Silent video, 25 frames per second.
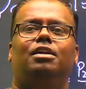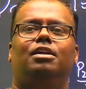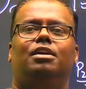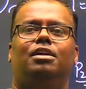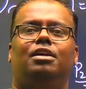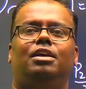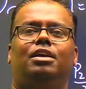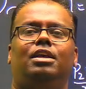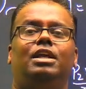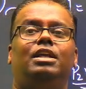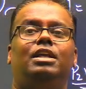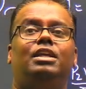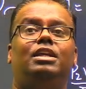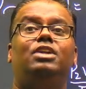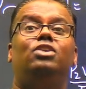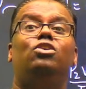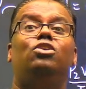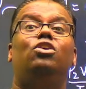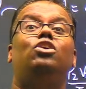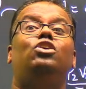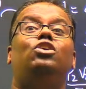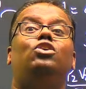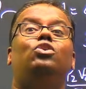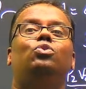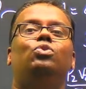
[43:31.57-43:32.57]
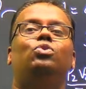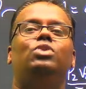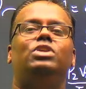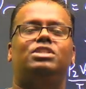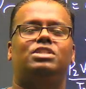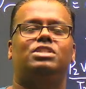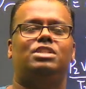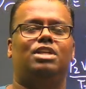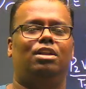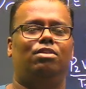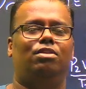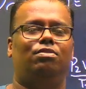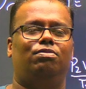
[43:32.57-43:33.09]
He did not do
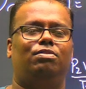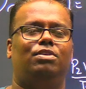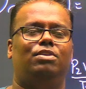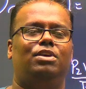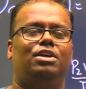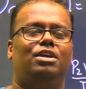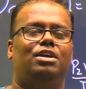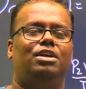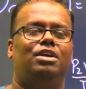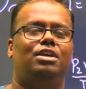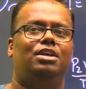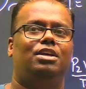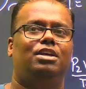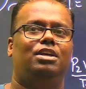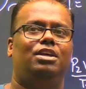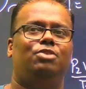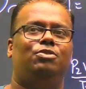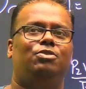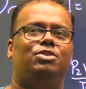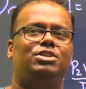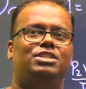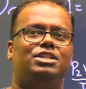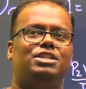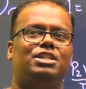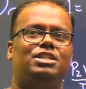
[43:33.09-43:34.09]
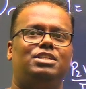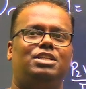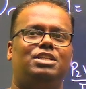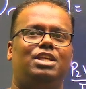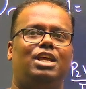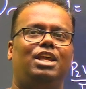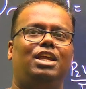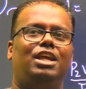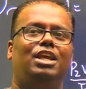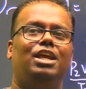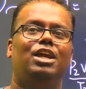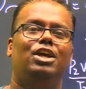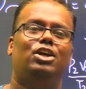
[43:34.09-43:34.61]
itself. He was just
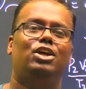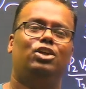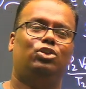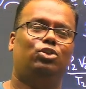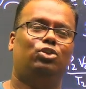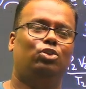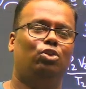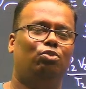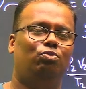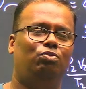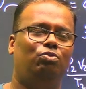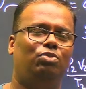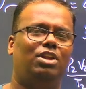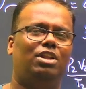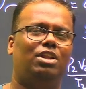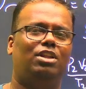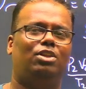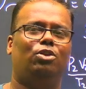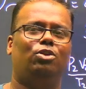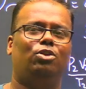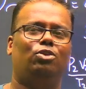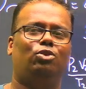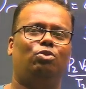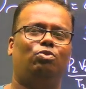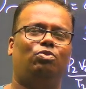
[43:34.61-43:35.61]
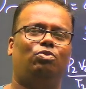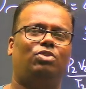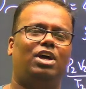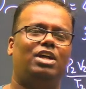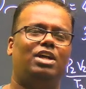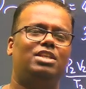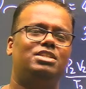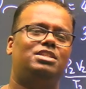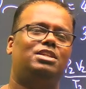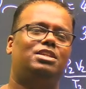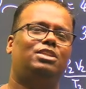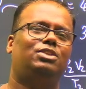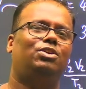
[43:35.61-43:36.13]
saying, Dhruv will, to Dhruv ka
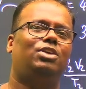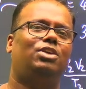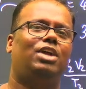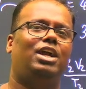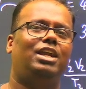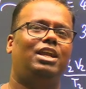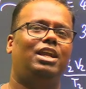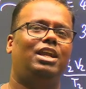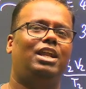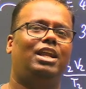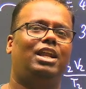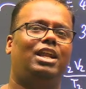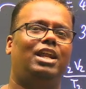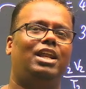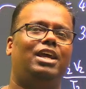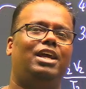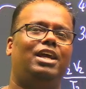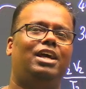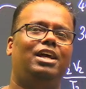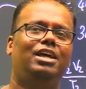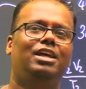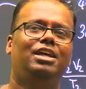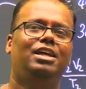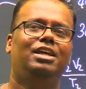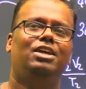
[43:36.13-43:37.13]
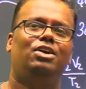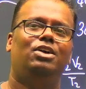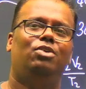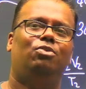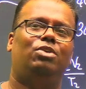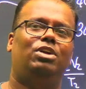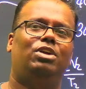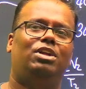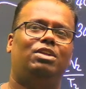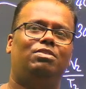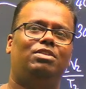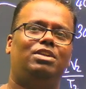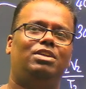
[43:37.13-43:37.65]
answer to right niklega.
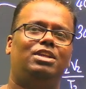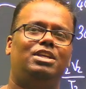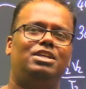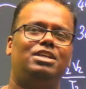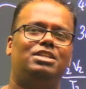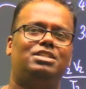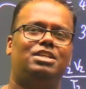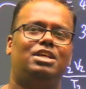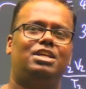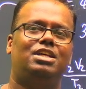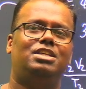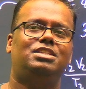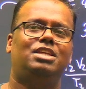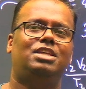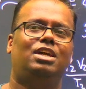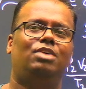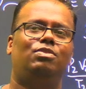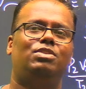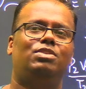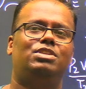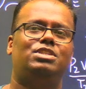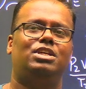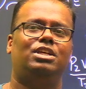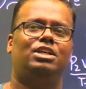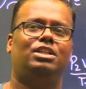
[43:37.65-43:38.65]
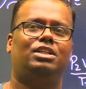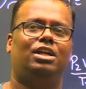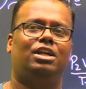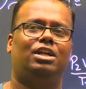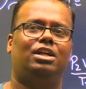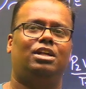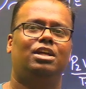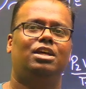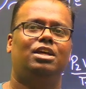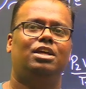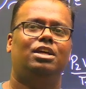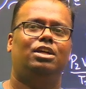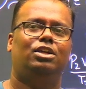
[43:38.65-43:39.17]
Whatever he says, I will say that.
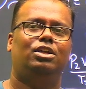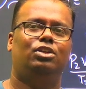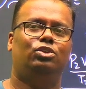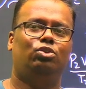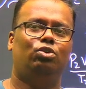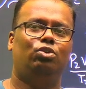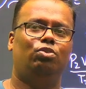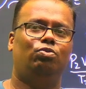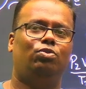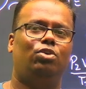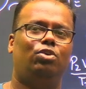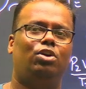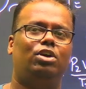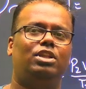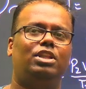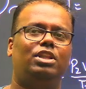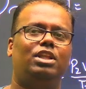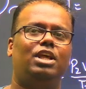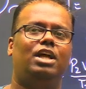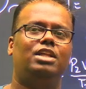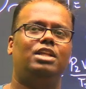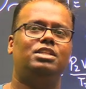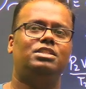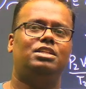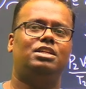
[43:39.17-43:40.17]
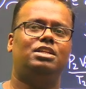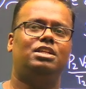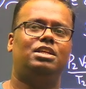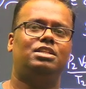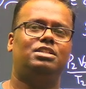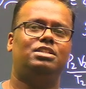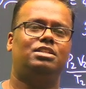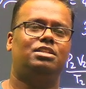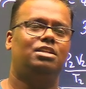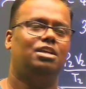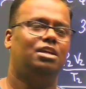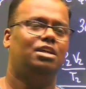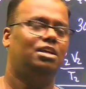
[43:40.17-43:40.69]
Dhruv got the answer
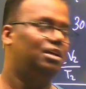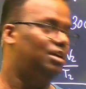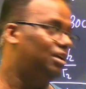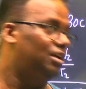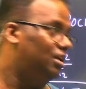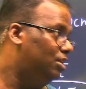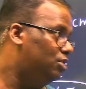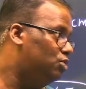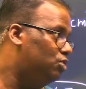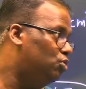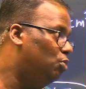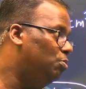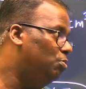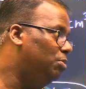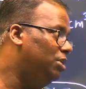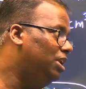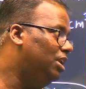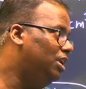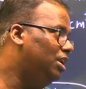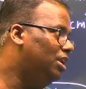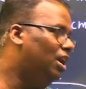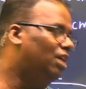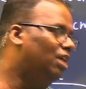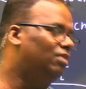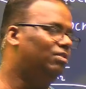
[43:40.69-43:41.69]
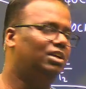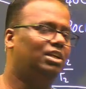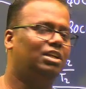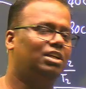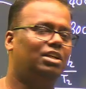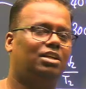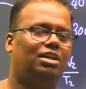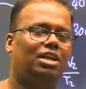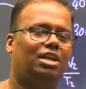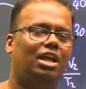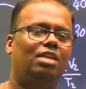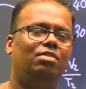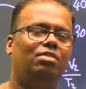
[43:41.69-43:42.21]
as so many Ravan
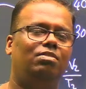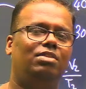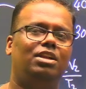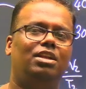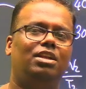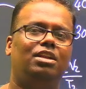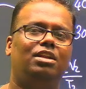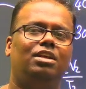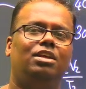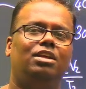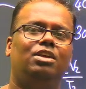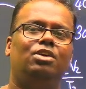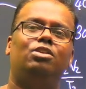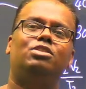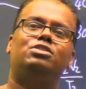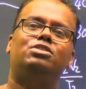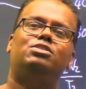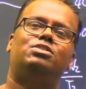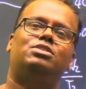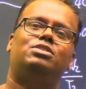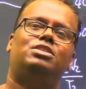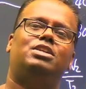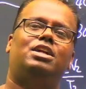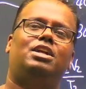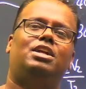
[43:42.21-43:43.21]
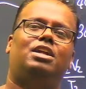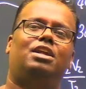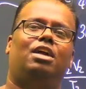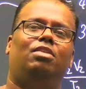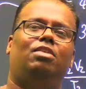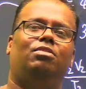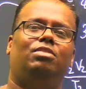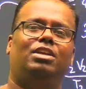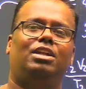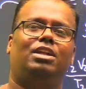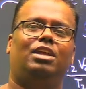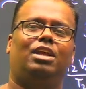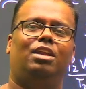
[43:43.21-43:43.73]
Kelvin. He also said
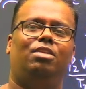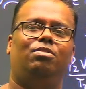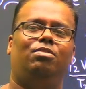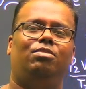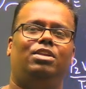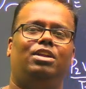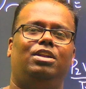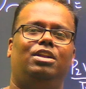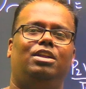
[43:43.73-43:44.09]
Ravan Kelvin.